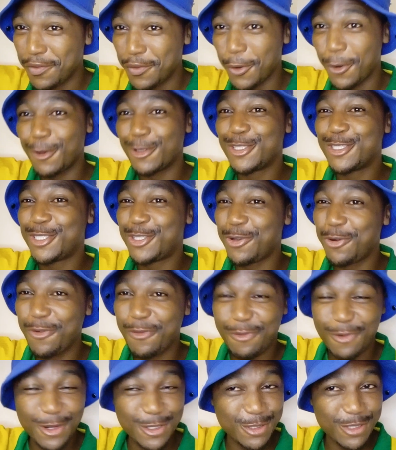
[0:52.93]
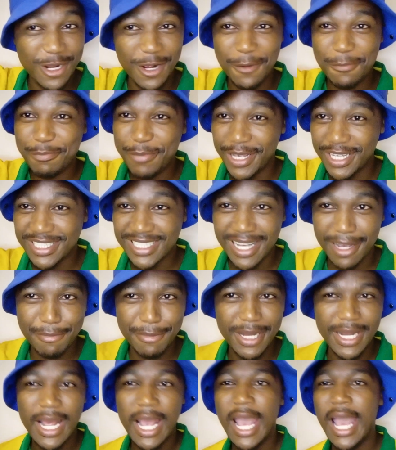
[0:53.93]
those two first round picks
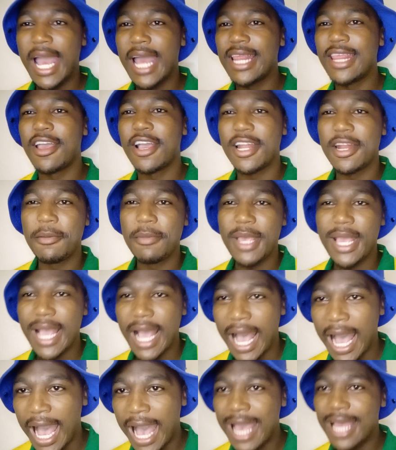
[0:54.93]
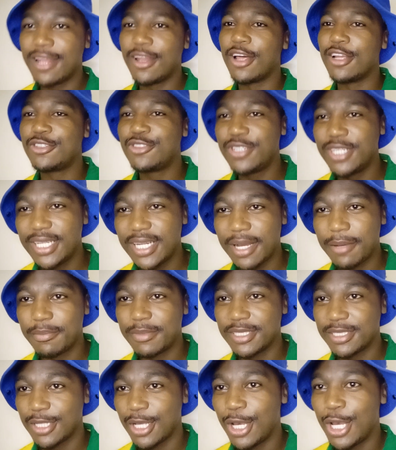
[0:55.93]
come in. And they're going to be high lottery
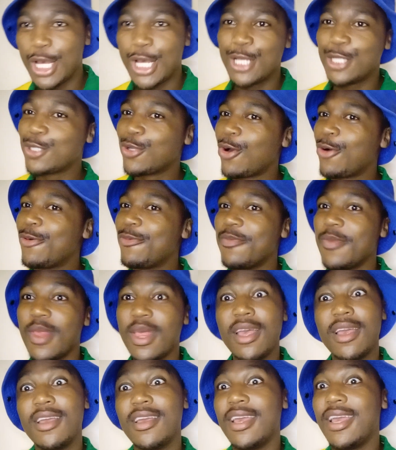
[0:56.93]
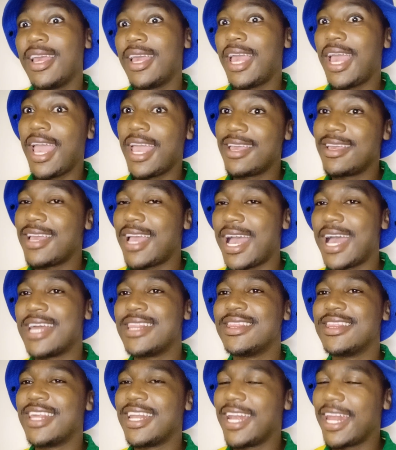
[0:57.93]
numbers. So, hey,
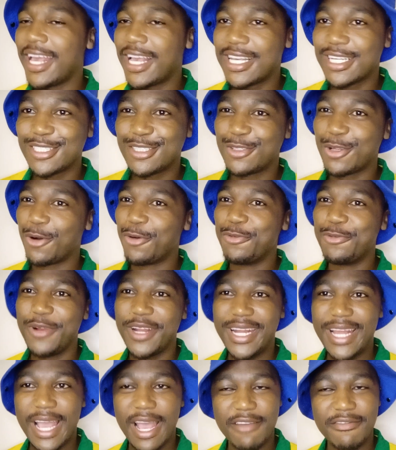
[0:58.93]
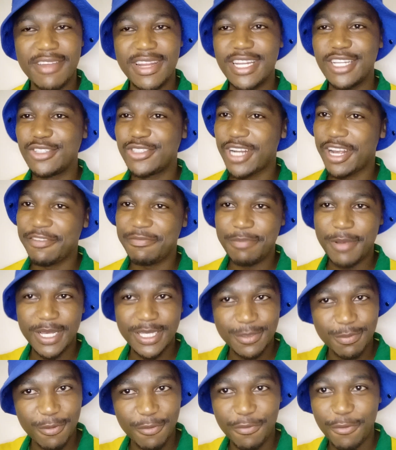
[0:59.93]
and the Lakers don't really have any draft
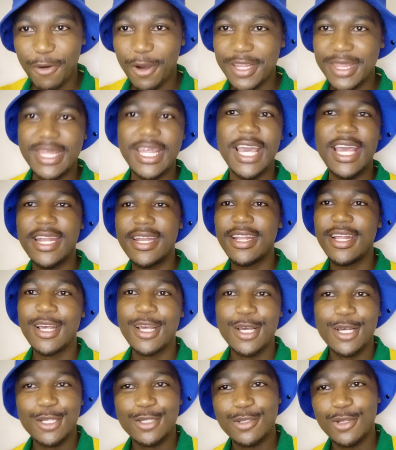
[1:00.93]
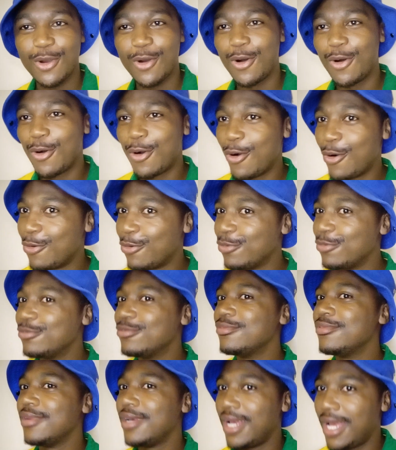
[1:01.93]
picks before then. So,
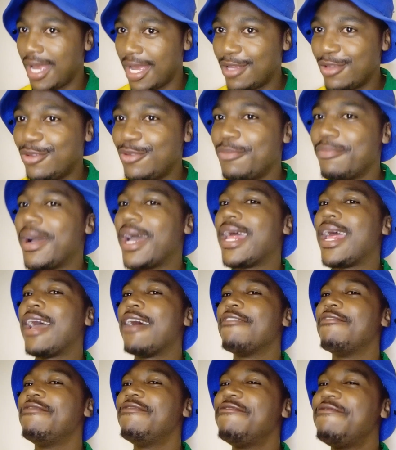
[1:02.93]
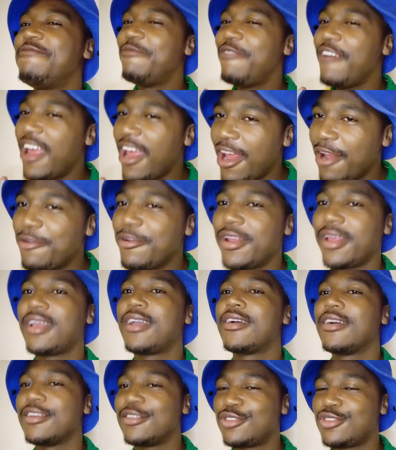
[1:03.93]
hey, you might have very
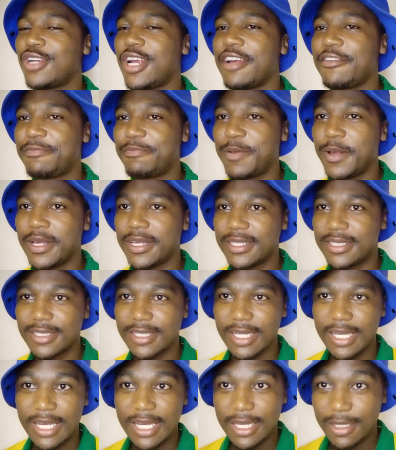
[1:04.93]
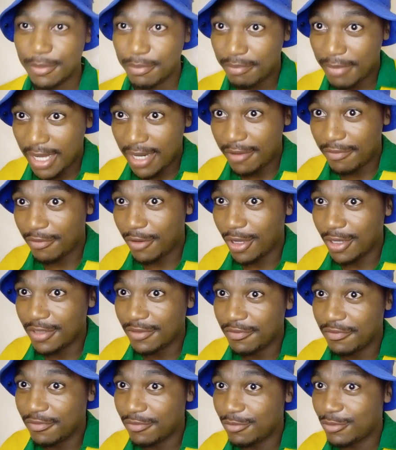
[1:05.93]
good draft picks. Might have
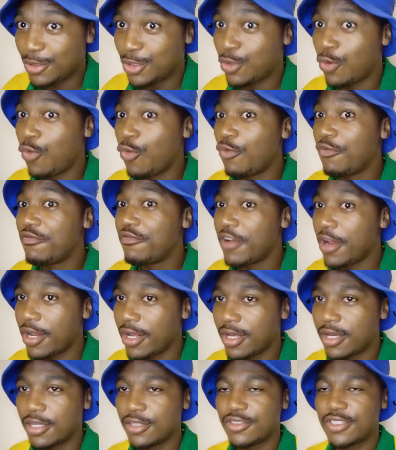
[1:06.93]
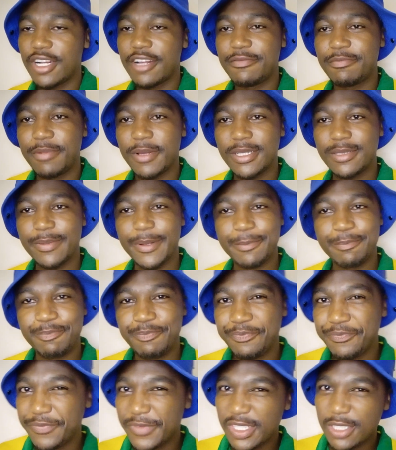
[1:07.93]
gotten two very good draft picks, but
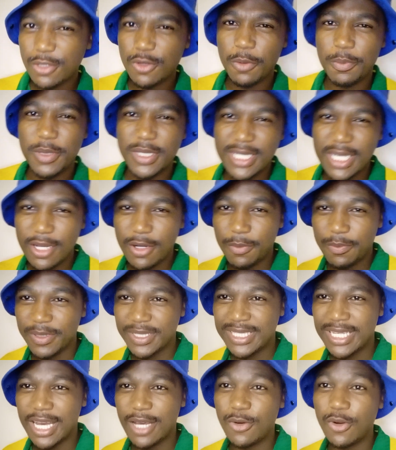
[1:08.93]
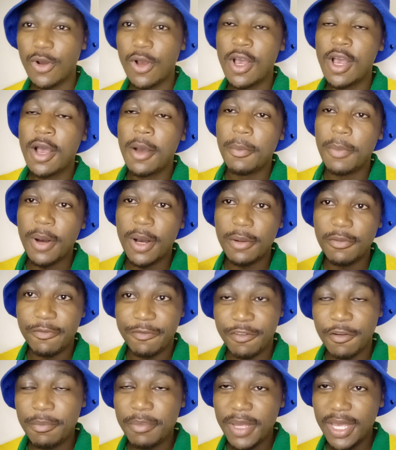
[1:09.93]
it's all potato, potato. But
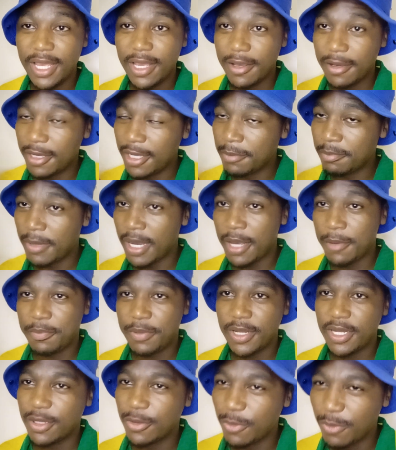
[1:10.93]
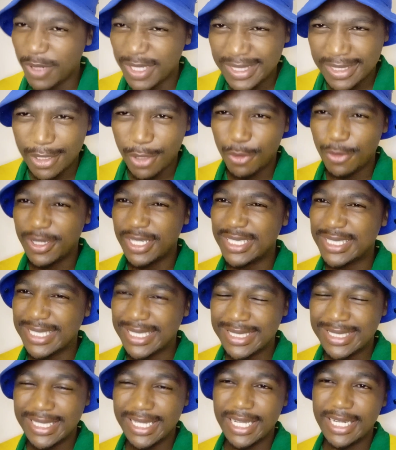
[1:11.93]
for me, in my opinion, what the owner
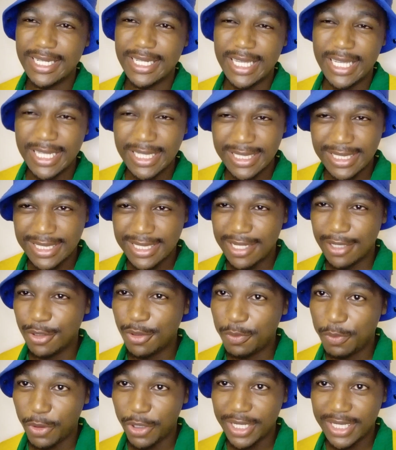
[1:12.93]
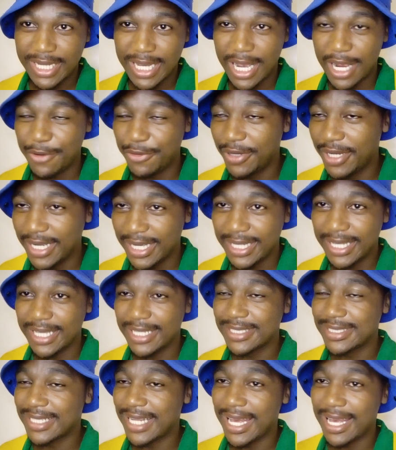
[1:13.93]
just said, he just little boyed Kyrie
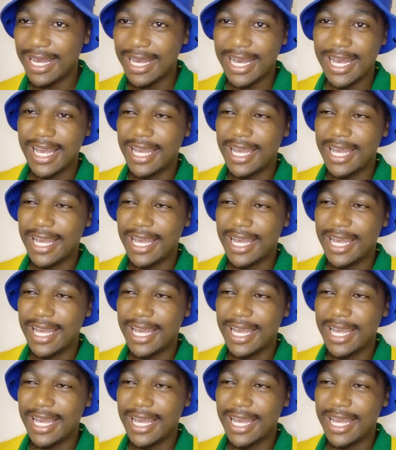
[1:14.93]
again. He's like,